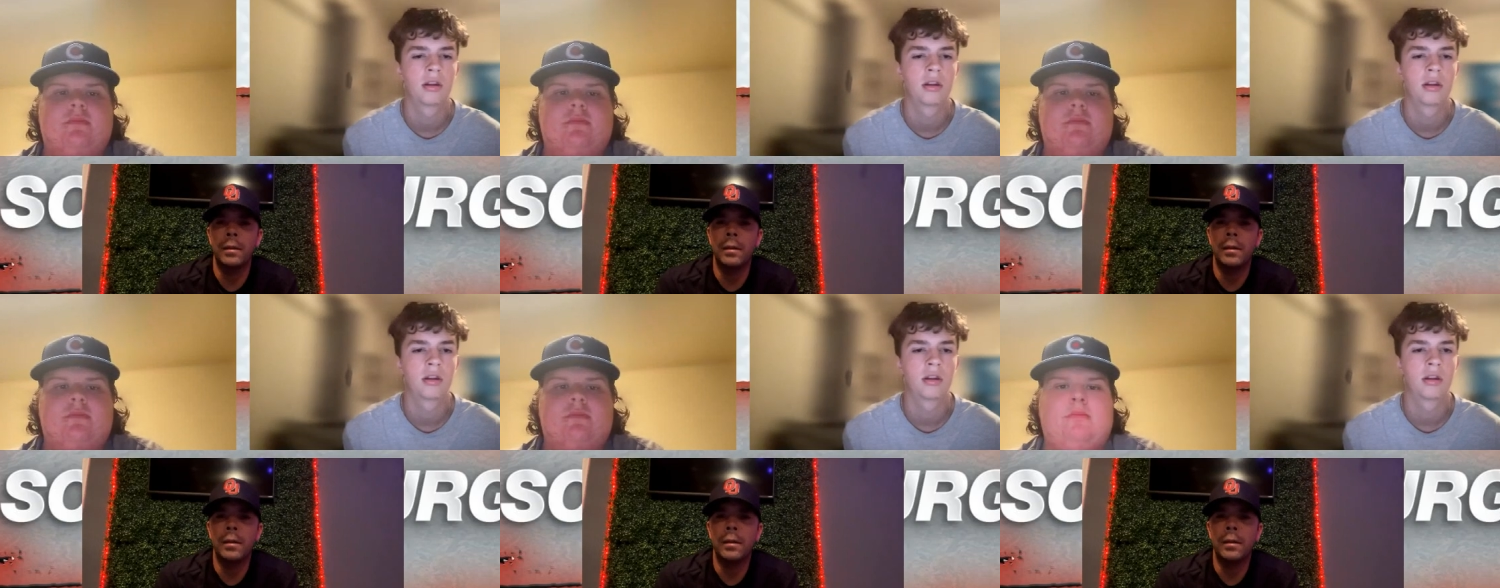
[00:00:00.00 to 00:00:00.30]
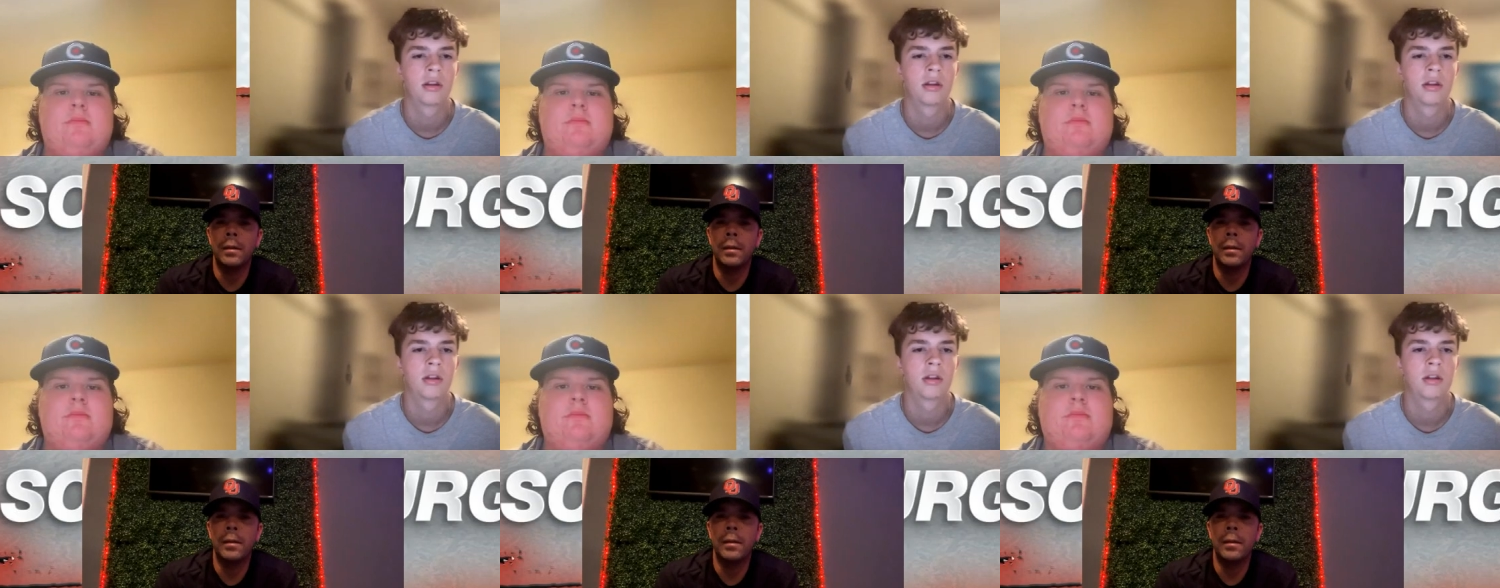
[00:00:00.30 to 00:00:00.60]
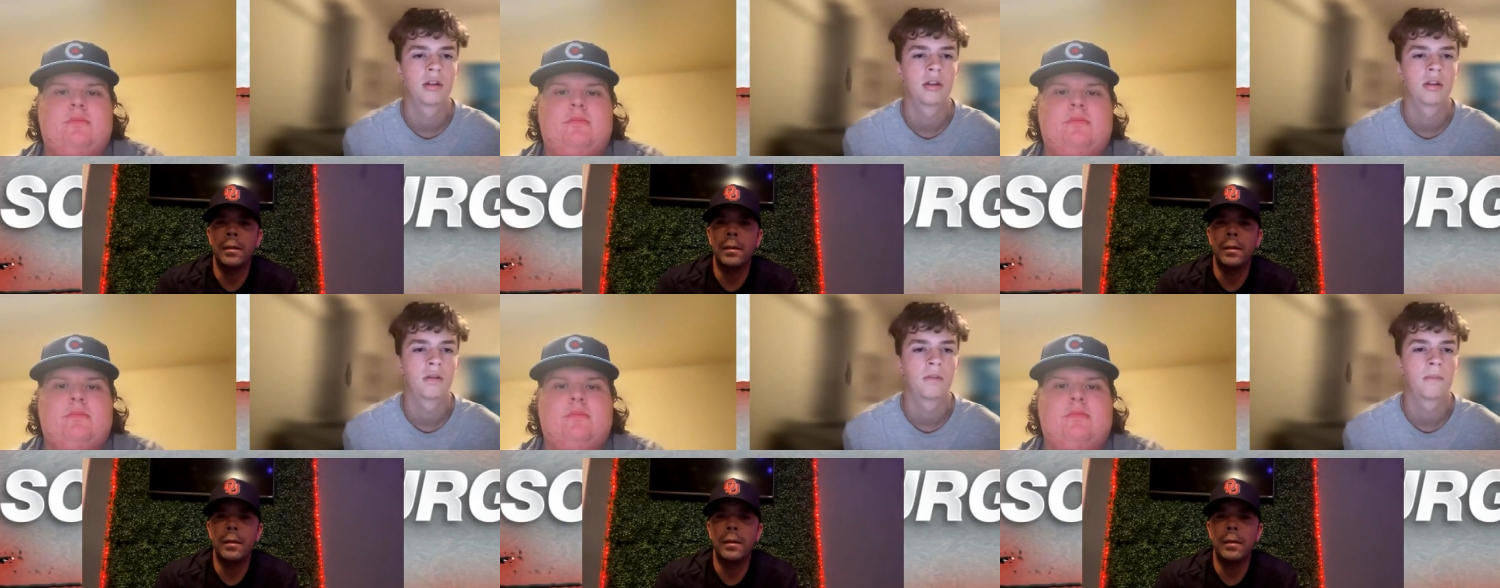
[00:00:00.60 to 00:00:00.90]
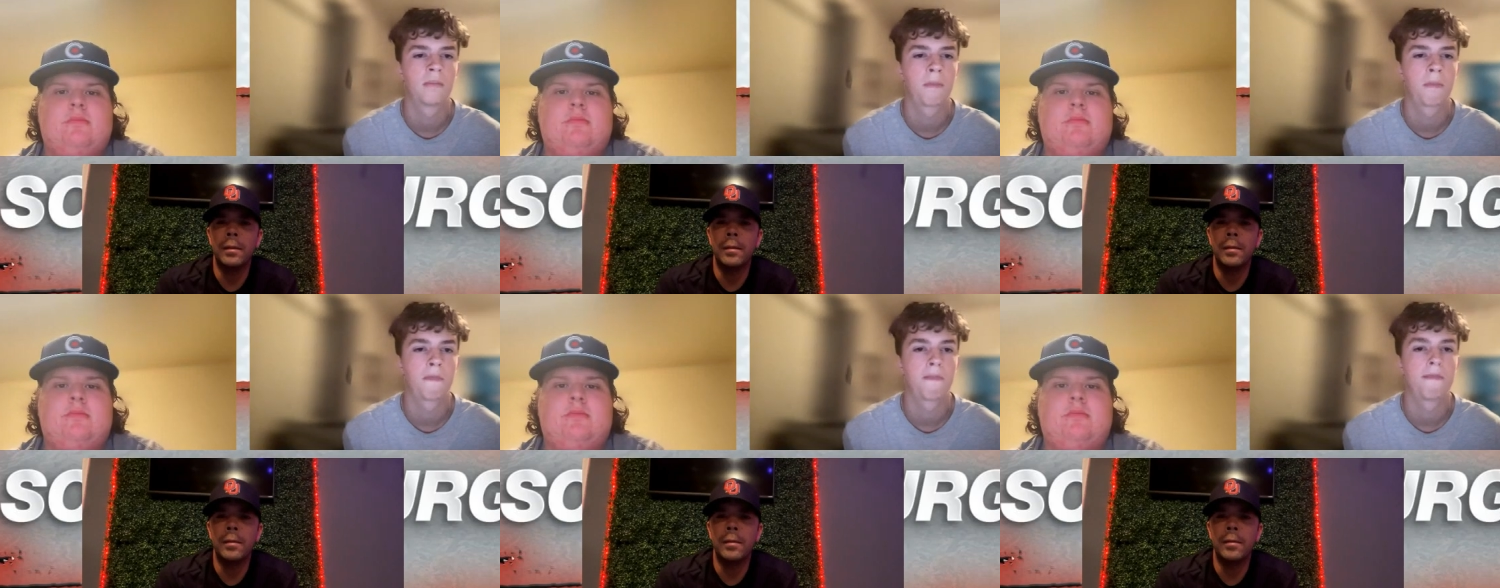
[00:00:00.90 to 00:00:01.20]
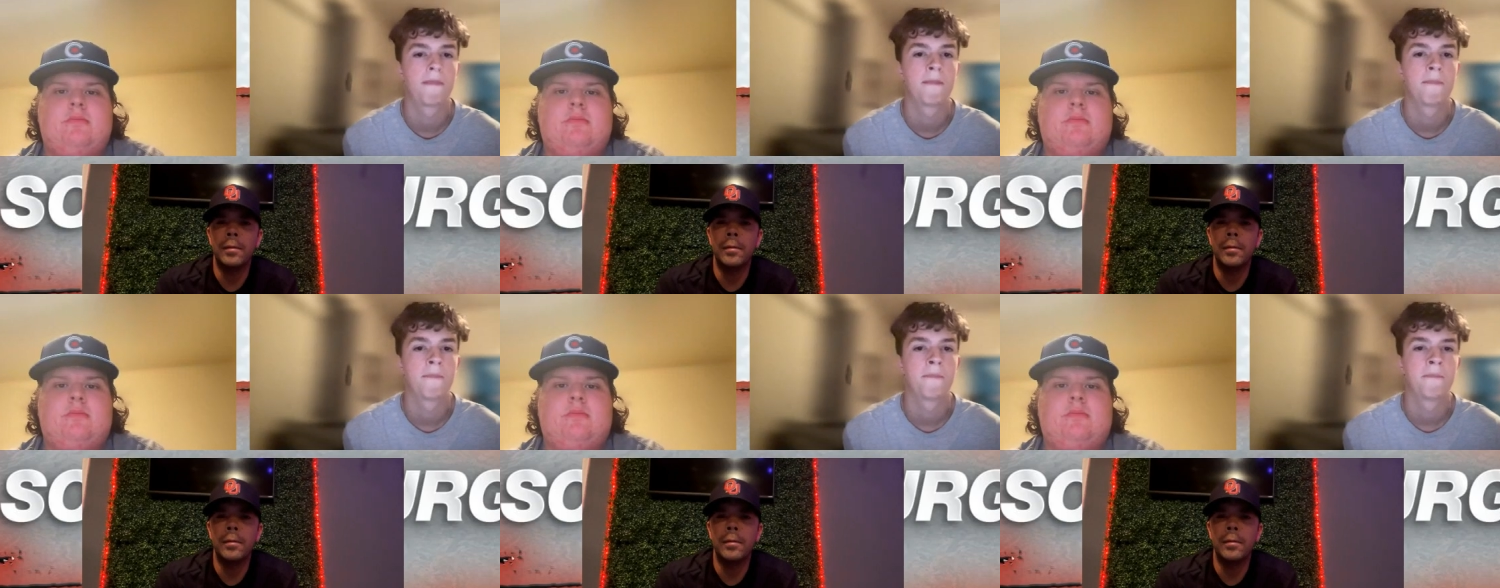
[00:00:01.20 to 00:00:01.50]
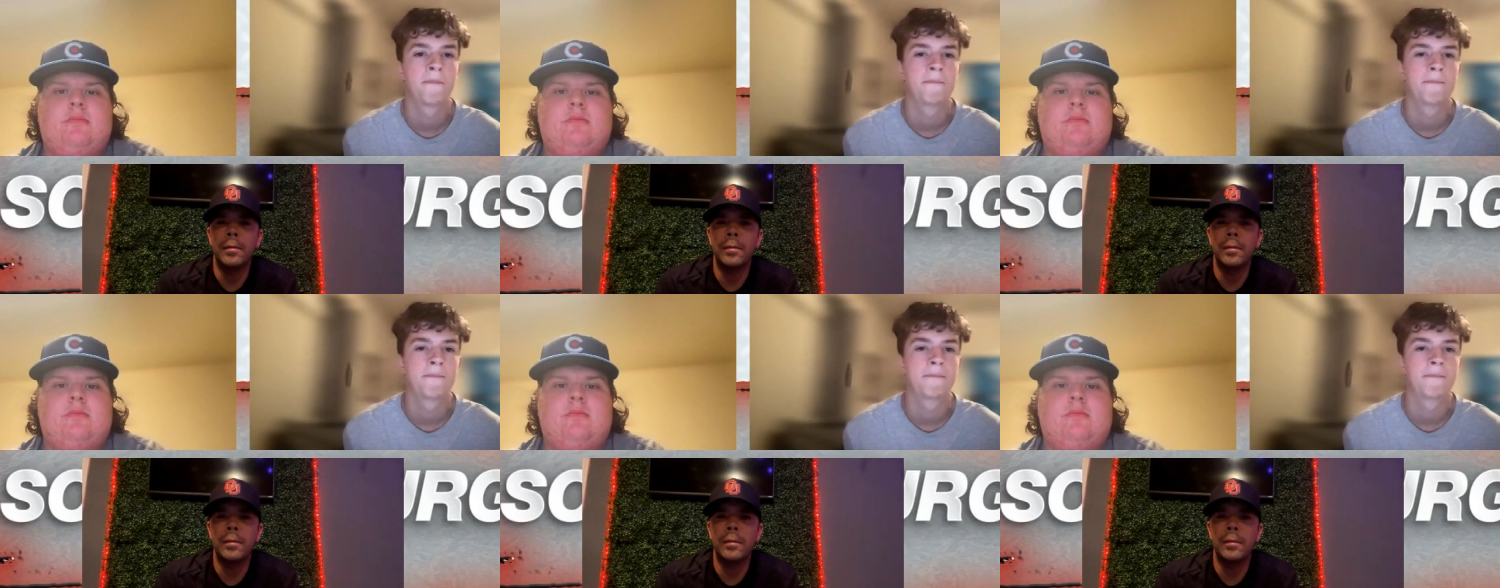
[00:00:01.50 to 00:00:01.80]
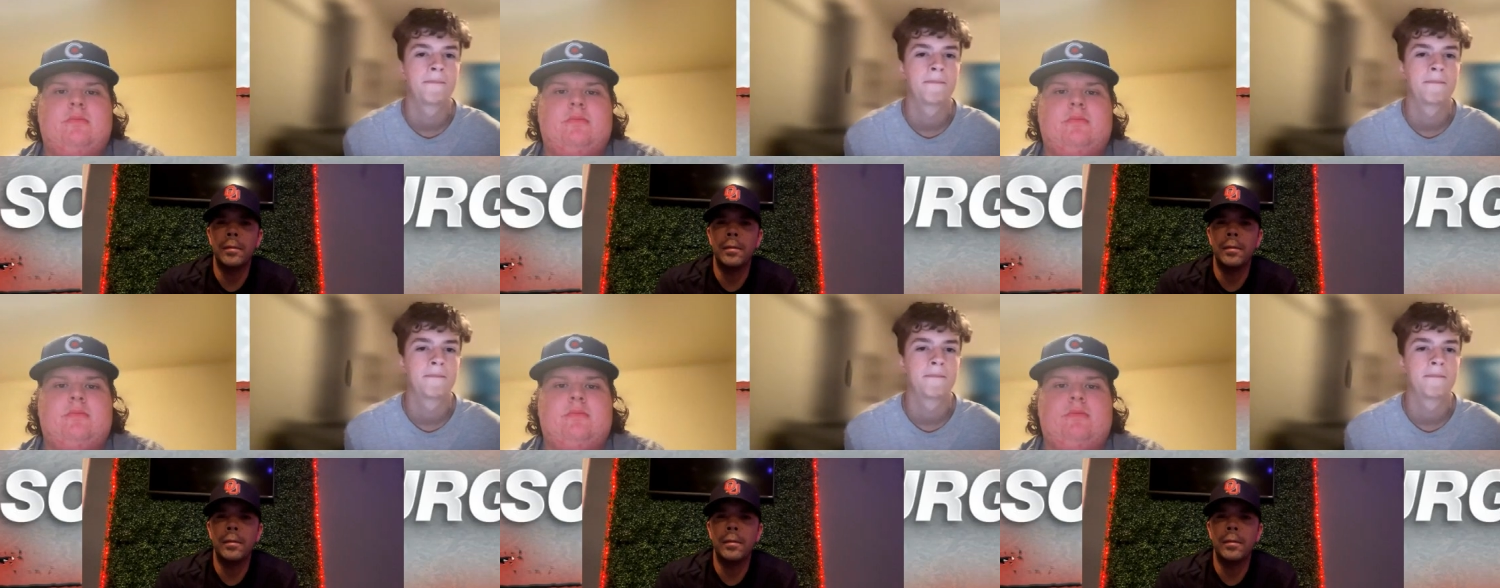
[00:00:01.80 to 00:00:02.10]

[no speech]